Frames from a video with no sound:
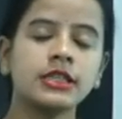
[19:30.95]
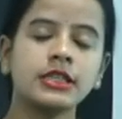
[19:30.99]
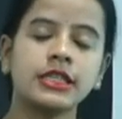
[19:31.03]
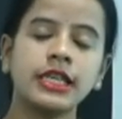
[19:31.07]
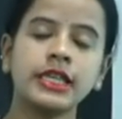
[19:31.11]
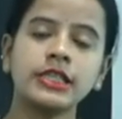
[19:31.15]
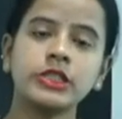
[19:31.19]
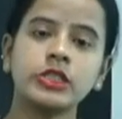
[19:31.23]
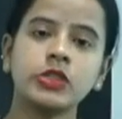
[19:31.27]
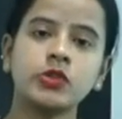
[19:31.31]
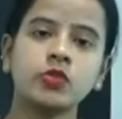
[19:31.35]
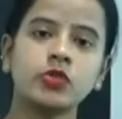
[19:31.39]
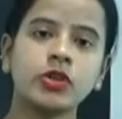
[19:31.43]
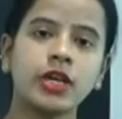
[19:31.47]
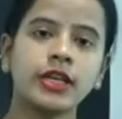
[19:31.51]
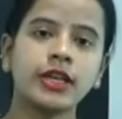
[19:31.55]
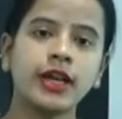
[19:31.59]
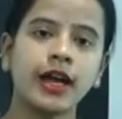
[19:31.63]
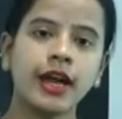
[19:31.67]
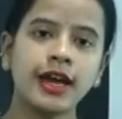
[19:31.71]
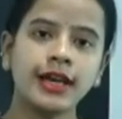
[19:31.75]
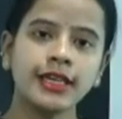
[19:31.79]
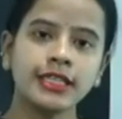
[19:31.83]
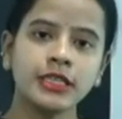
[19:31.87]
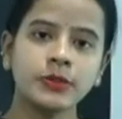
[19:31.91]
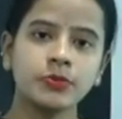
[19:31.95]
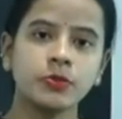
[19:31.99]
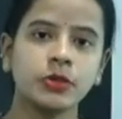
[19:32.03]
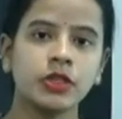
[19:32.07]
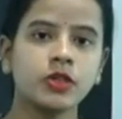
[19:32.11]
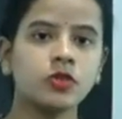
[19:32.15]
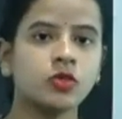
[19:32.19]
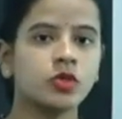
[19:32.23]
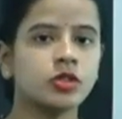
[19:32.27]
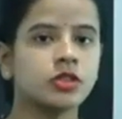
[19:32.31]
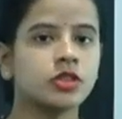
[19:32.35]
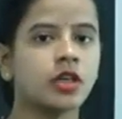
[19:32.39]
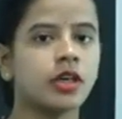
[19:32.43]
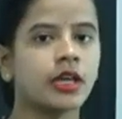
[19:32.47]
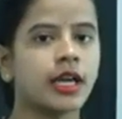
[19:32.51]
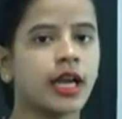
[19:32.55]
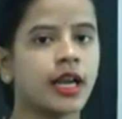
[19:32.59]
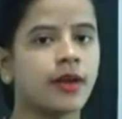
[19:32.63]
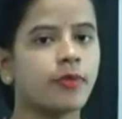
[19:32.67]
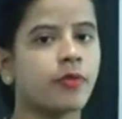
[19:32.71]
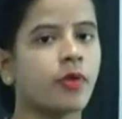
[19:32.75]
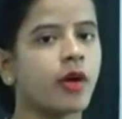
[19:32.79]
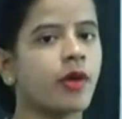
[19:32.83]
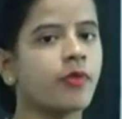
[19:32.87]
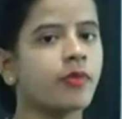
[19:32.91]
then you can ask me with the
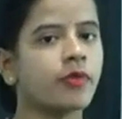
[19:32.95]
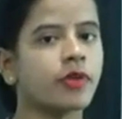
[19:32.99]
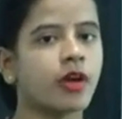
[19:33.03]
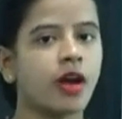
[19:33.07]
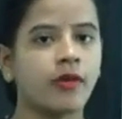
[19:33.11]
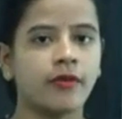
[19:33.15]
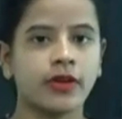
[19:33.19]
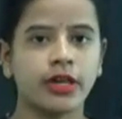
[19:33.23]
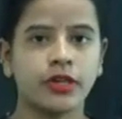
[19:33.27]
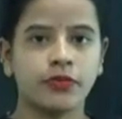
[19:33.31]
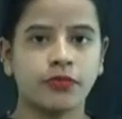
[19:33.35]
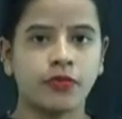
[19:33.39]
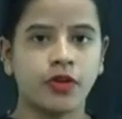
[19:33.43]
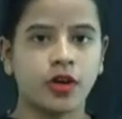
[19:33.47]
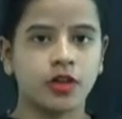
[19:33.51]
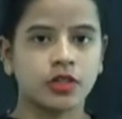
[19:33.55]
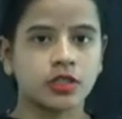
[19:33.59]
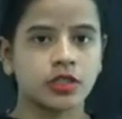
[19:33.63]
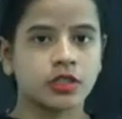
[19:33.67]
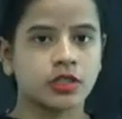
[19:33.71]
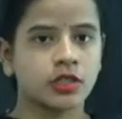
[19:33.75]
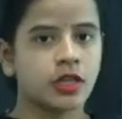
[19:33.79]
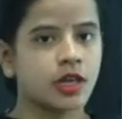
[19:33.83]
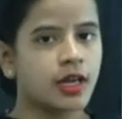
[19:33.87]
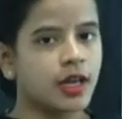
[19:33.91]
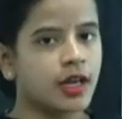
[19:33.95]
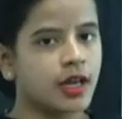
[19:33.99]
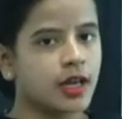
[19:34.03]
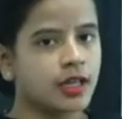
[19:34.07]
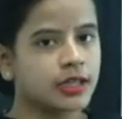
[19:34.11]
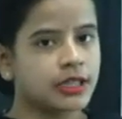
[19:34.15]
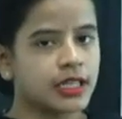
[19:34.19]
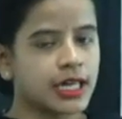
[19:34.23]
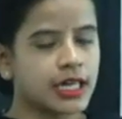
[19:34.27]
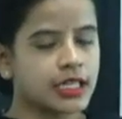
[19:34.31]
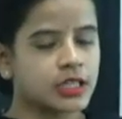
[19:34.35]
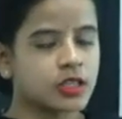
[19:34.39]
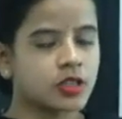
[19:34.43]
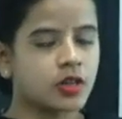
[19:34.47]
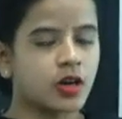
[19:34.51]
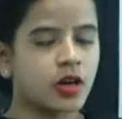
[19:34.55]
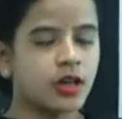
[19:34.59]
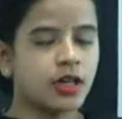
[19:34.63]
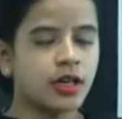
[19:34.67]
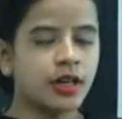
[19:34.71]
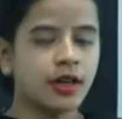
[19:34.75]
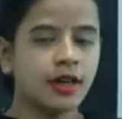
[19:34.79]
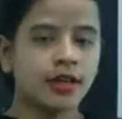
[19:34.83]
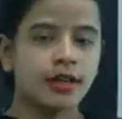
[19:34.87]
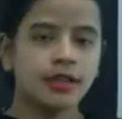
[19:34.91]
help of comment box. That's
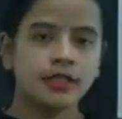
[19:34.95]
all.